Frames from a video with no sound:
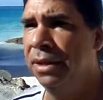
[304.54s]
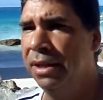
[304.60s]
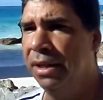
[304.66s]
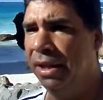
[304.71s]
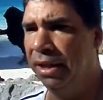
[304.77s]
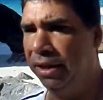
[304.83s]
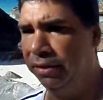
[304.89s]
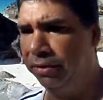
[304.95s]

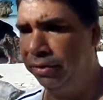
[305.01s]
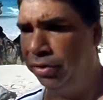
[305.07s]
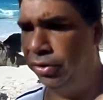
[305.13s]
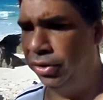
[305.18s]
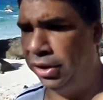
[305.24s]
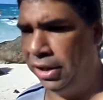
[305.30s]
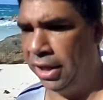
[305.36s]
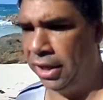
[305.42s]
is
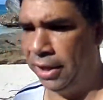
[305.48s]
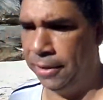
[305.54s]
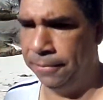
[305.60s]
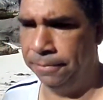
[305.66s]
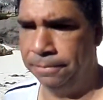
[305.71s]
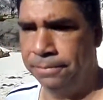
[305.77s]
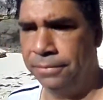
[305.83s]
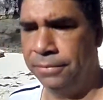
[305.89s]
to
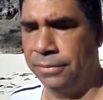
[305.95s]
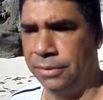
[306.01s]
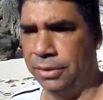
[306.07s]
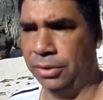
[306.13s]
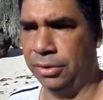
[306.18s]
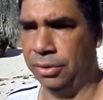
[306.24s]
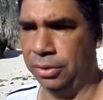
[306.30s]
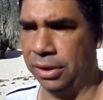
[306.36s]

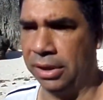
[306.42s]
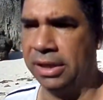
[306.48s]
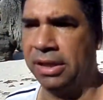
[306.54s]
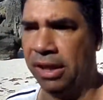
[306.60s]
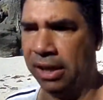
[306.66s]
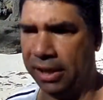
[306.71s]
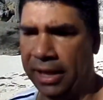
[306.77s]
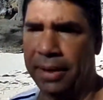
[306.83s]
the
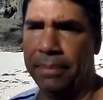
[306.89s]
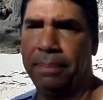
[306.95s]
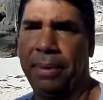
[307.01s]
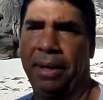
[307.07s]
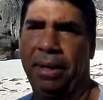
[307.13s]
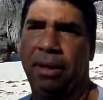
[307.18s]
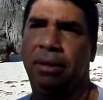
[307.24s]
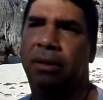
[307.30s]
click
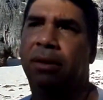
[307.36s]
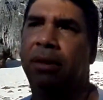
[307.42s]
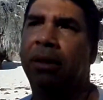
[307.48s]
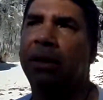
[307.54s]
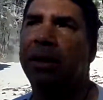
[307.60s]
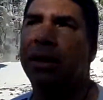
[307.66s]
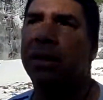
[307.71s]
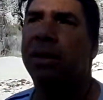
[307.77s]
campaign.
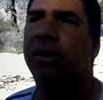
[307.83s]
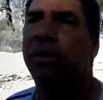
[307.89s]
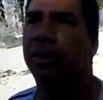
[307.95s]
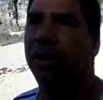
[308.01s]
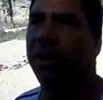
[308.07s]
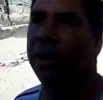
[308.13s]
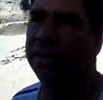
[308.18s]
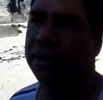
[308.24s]
You
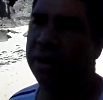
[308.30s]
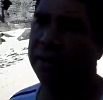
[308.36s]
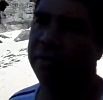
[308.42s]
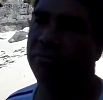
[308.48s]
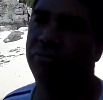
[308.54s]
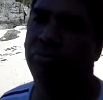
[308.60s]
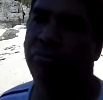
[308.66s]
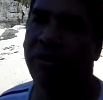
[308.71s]
know, they said
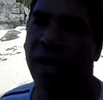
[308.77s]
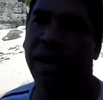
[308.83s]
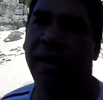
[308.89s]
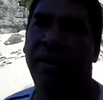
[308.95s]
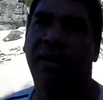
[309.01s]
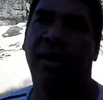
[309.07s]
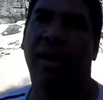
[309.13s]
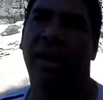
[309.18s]
take
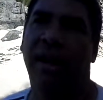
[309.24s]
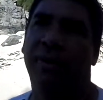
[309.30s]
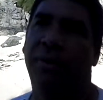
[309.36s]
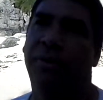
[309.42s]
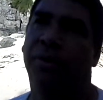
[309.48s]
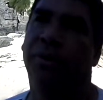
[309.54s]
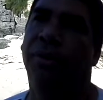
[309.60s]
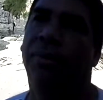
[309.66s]
time
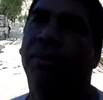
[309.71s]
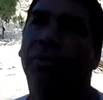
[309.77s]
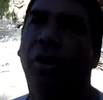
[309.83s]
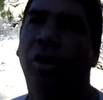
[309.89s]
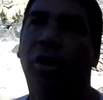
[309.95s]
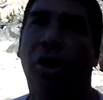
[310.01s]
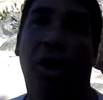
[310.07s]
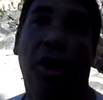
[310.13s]
to
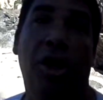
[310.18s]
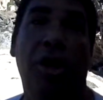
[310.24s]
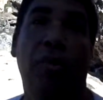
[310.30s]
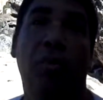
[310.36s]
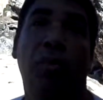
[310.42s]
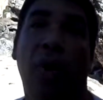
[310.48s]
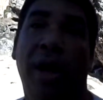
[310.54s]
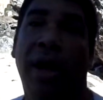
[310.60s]

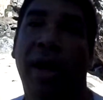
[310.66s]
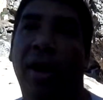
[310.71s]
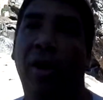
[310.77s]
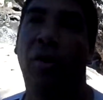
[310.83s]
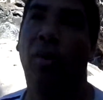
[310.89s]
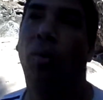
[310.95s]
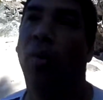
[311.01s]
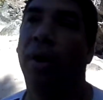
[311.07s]
learn
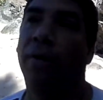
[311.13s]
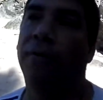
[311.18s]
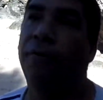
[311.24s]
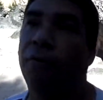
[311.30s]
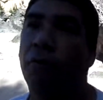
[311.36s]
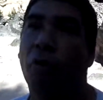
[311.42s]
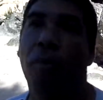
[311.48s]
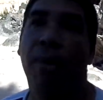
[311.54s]
well one
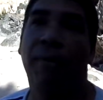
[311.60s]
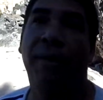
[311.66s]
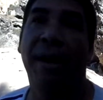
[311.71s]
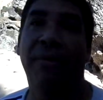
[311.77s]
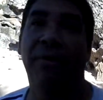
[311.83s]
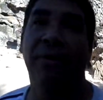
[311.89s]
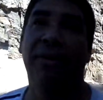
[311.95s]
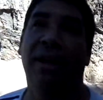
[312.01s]
form of
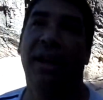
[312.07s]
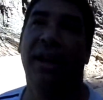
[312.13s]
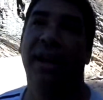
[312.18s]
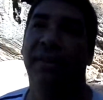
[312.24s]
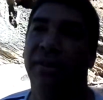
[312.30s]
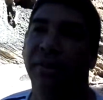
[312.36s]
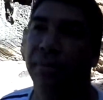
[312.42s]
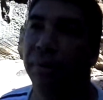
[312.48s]

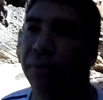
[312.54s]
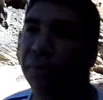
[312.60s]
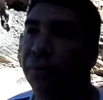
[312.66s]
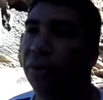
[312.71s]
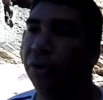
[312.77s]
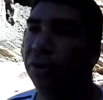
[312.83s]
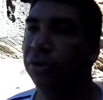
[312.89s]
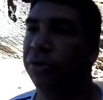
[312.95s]
advertising
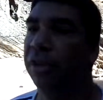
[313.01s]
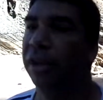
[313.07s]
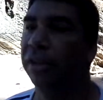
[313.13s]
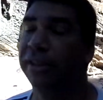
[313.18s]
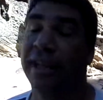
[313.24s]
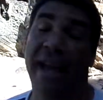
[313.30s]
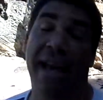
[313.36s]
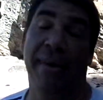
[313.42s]
before you
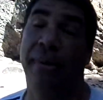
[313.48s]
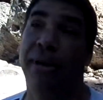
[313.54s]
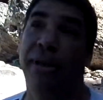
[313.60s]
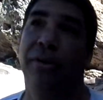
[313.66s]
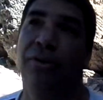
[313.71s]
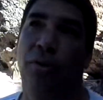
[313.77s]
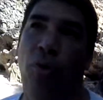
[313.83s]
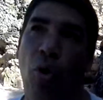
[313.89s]
start diving
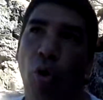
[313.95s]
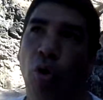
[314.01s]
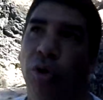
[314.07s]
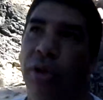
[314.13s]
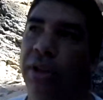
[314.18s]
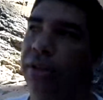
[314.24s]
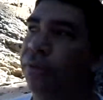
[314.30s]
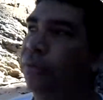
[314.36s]
into all
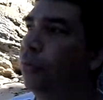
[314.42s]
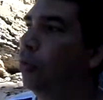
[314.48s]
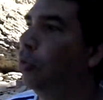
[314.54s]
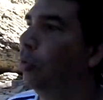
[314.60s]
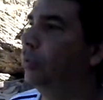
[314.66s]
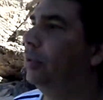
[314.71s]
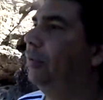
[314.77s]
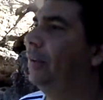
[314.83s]
these
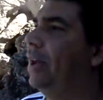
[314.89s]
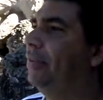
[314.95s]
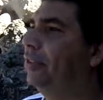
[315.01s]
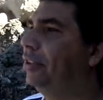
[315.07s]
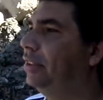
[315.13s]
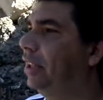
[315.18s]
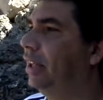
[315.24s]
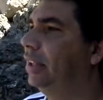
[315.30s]
forms of
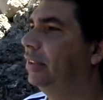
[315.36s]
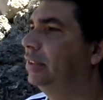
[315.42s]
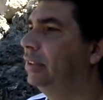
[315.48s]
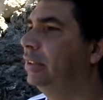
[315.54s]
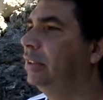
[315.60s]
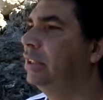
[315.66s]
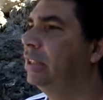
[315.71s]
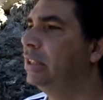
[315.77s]

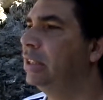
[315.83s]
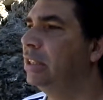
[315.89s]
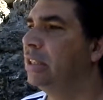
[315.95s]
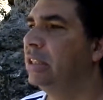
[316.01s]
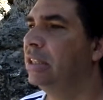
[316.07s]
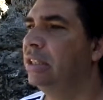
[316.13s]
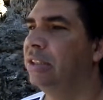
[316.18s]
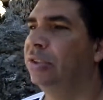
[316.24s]
advertising.
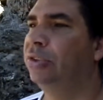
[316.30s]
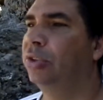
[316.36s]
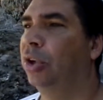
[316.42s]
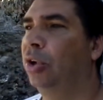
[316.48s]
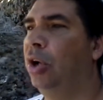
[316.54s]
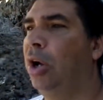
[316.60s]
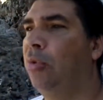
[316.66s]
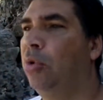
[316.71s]

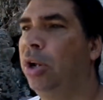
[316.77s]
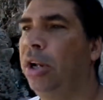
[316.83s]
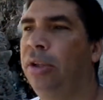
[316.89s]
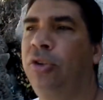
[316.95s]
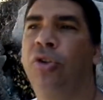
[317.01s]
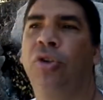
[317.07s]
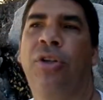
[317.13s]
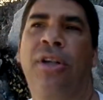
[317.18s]
So I want to
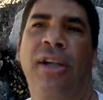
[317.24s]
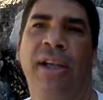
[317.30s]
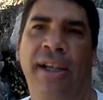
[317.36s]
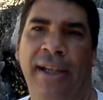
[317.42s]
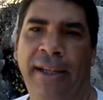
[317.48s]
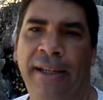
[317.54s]
do click